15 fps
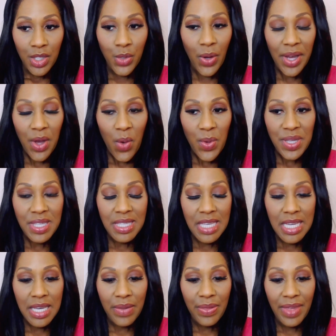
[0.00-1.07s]
You know, I always
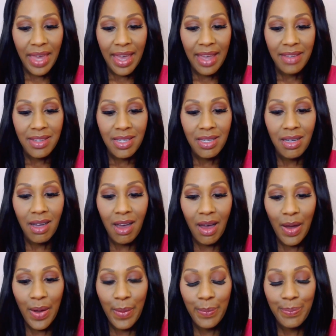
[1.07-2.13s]
think that,
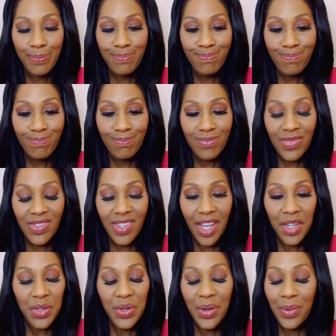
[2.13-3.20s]
um,
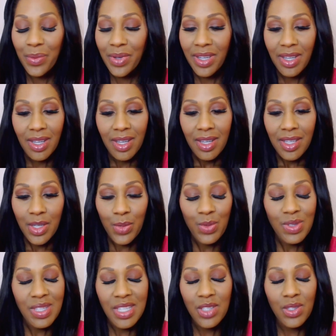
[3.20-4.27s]
I don't know, you
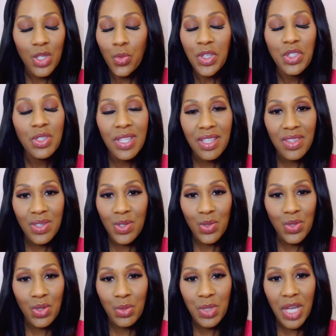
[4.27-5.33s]
know, situations like
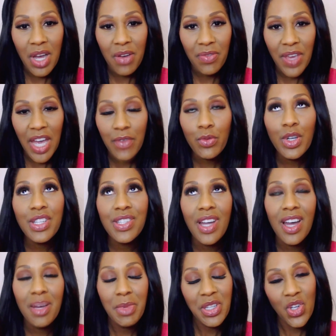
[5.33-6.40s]
this are so tough. Every
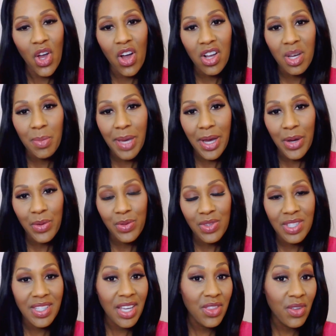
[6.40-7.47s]
time I talk
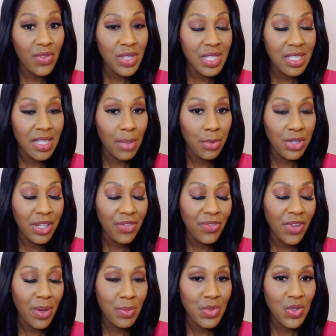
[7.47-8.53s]
about the death of a celebrity
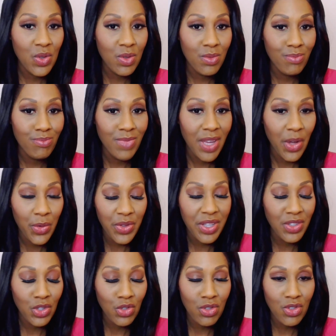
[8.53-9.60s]
from certain health
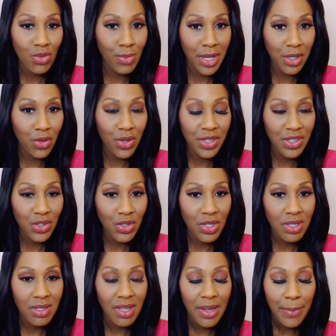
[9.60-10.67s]
conditions or medical
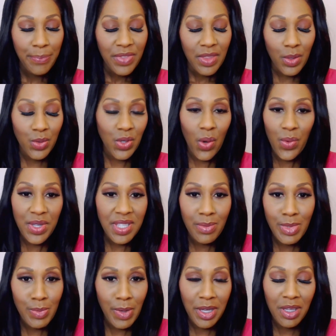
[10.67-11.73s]
conditions, there's
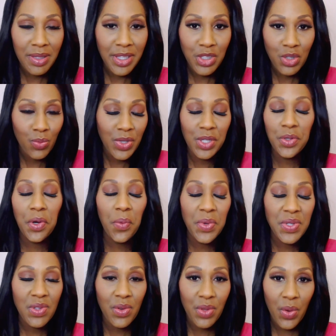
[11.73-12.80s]
always some speculation. We don't
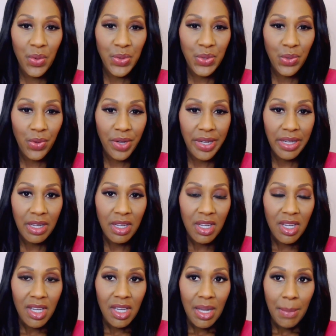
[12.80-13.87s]
always know the whole story.
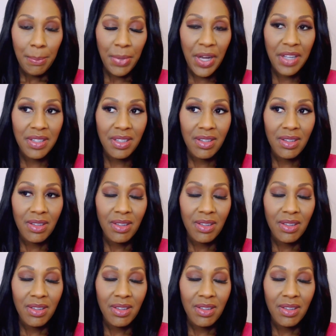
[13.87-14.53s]
But